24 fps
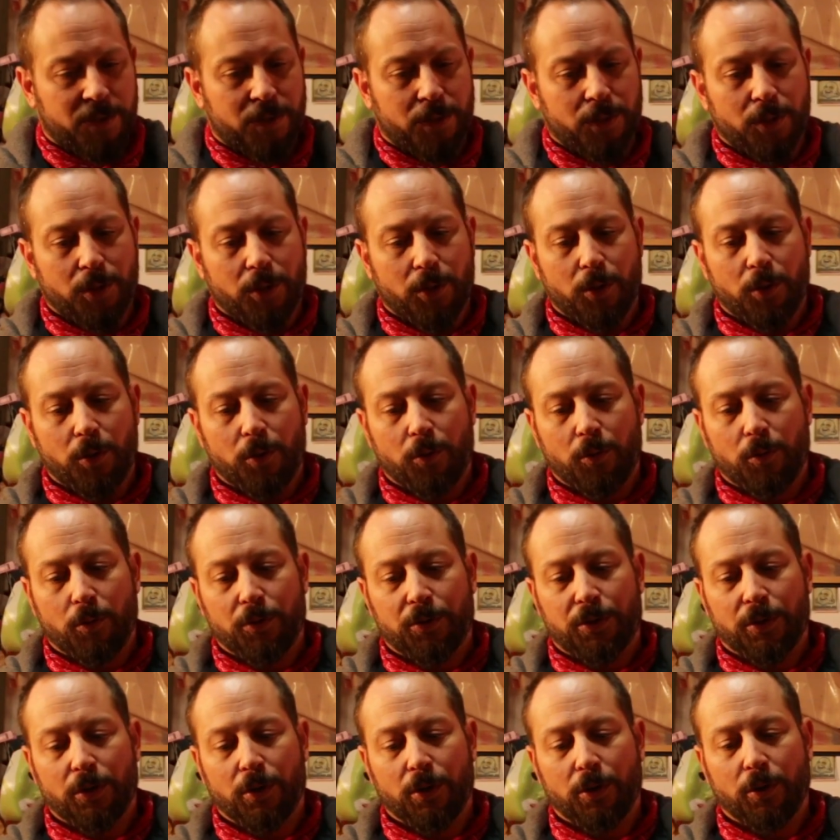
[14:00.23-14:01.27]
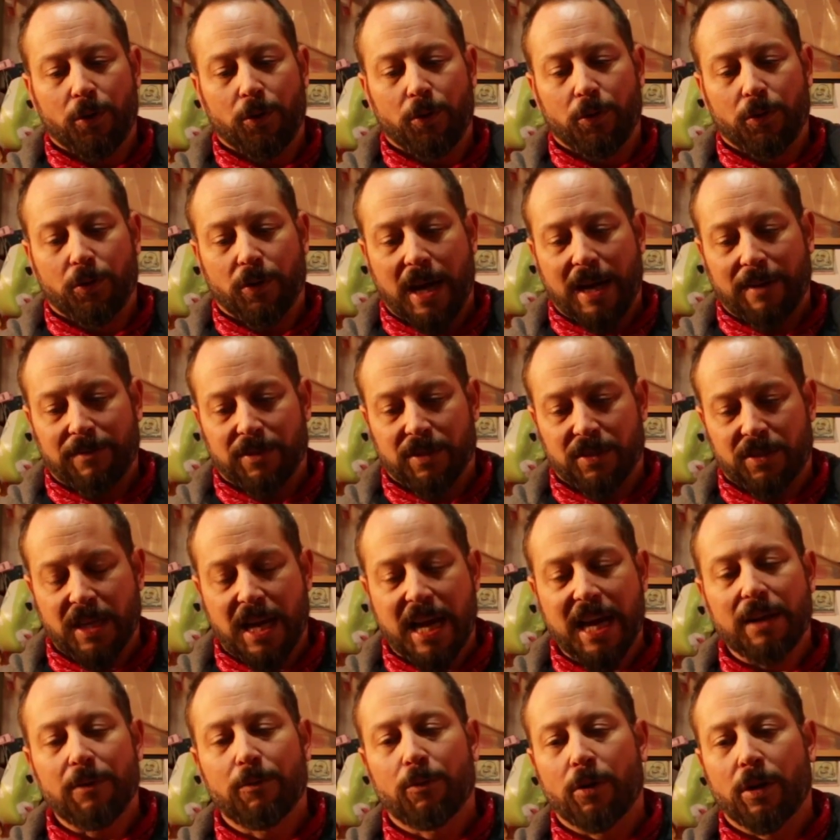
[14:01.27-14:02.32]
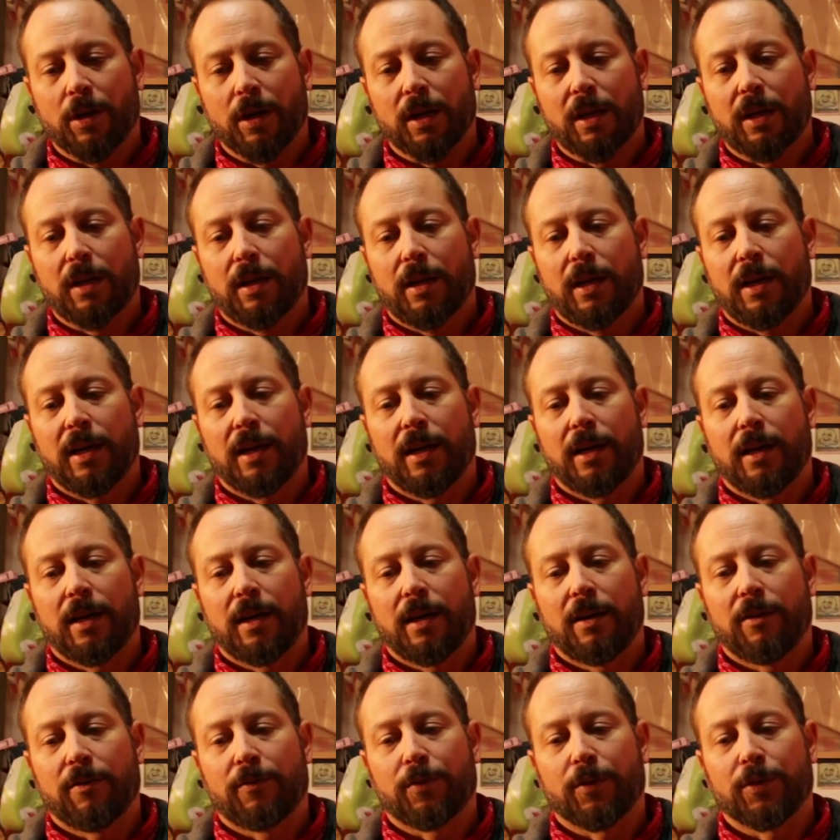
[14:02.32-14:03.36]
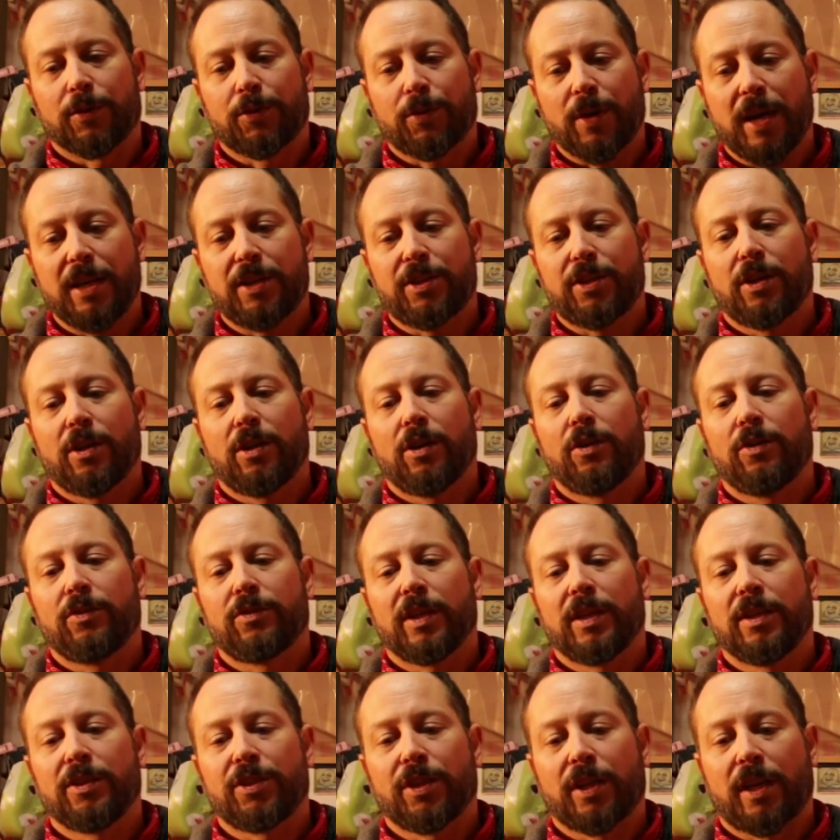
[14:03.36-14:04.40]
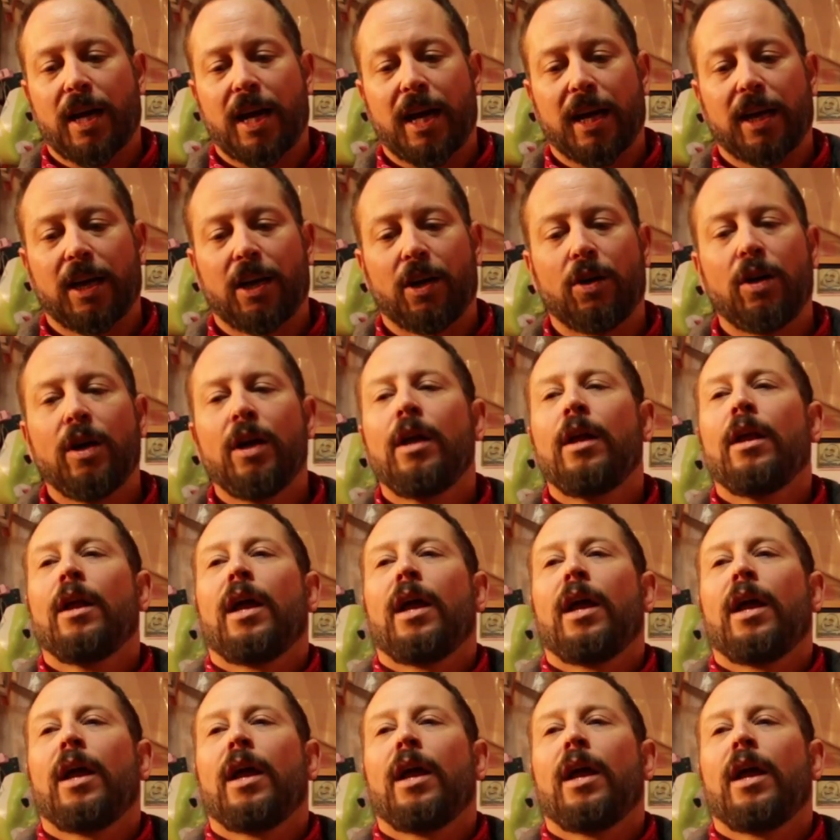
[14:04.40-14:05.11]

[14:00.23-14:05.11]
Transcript: to do graphic design work for trade shows in Chicago.